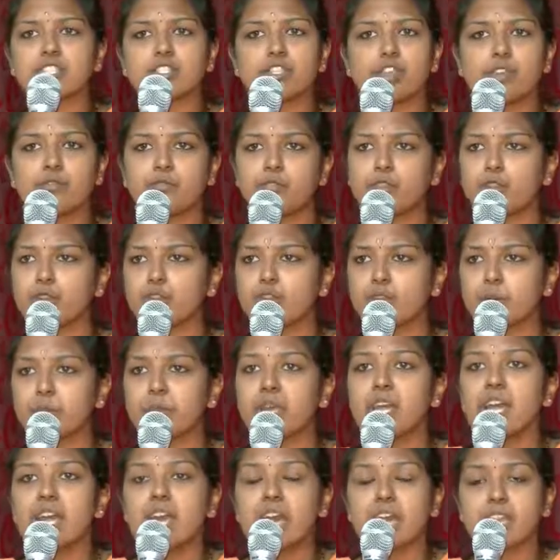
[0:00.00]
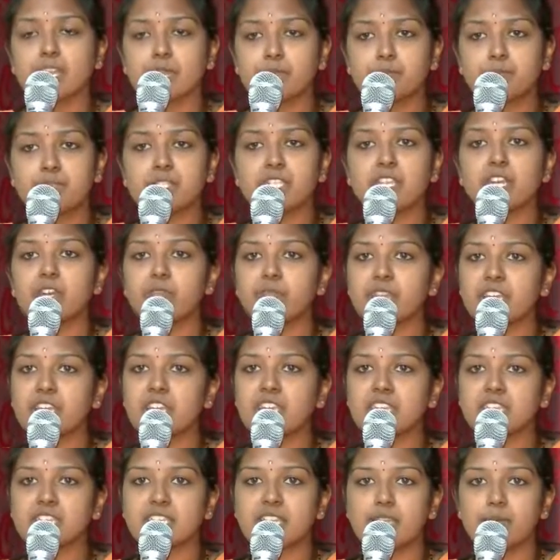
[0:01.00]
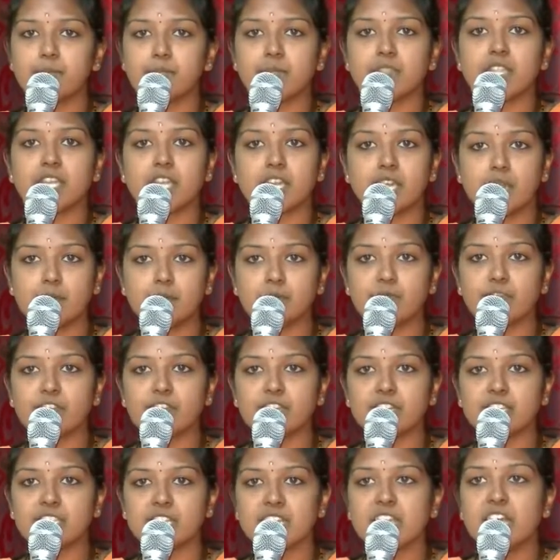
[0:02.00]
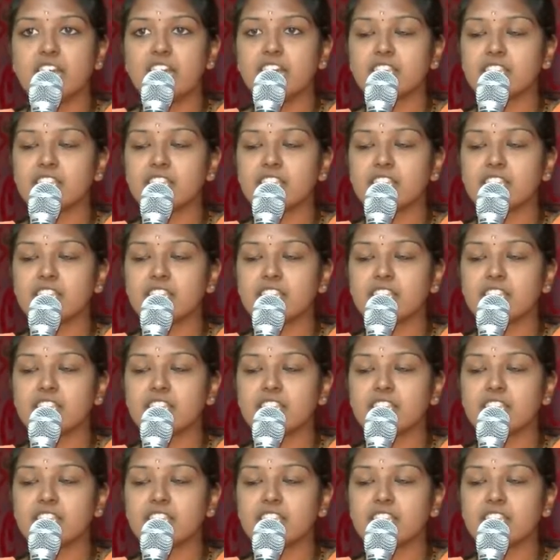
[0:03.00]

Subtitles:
of Europe and observing in them the comforts